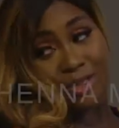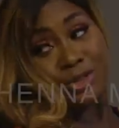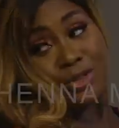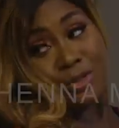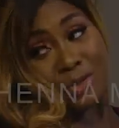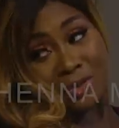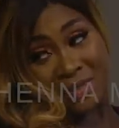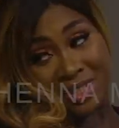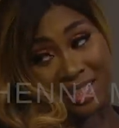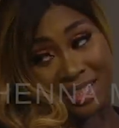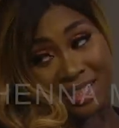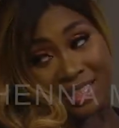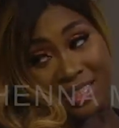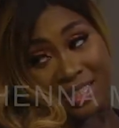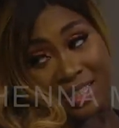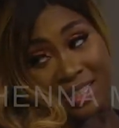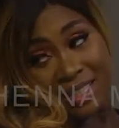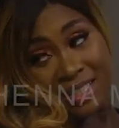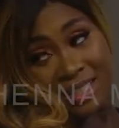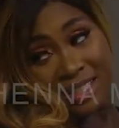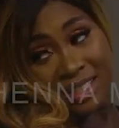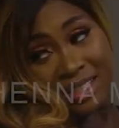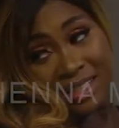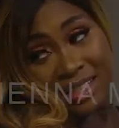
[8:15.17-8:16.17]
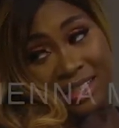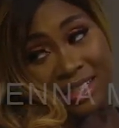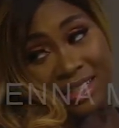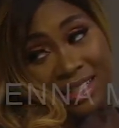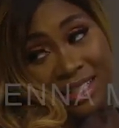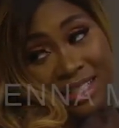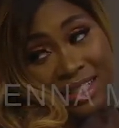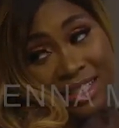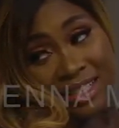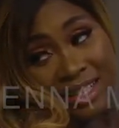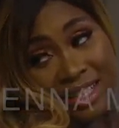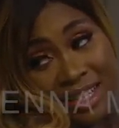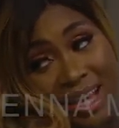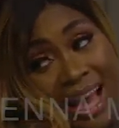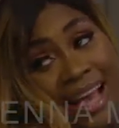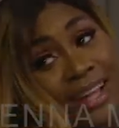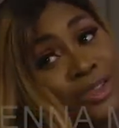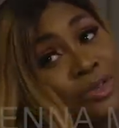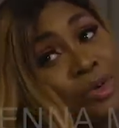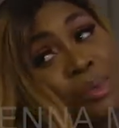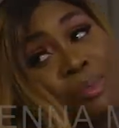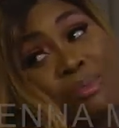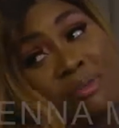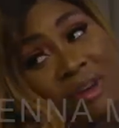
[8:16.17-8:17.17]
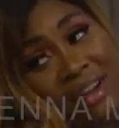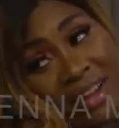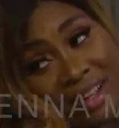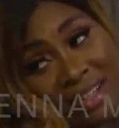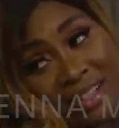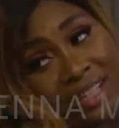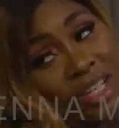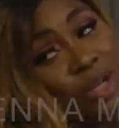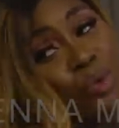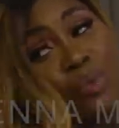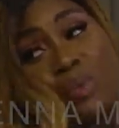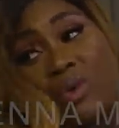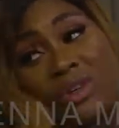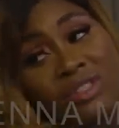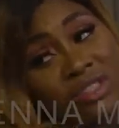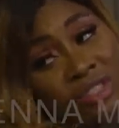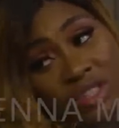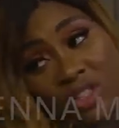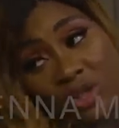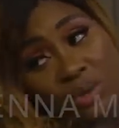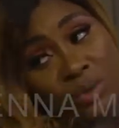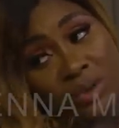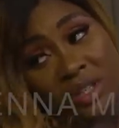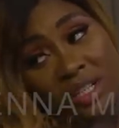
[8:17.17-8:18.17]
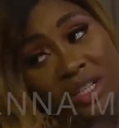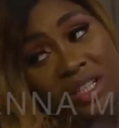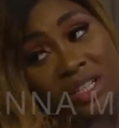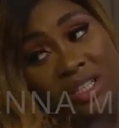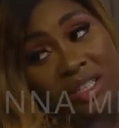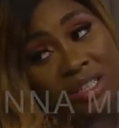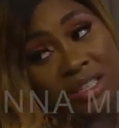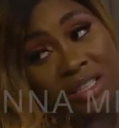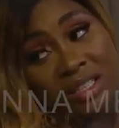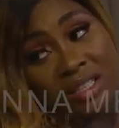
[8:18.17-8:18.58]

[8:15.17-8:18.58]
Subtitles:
Joking? I know Brian. He wasn't joking.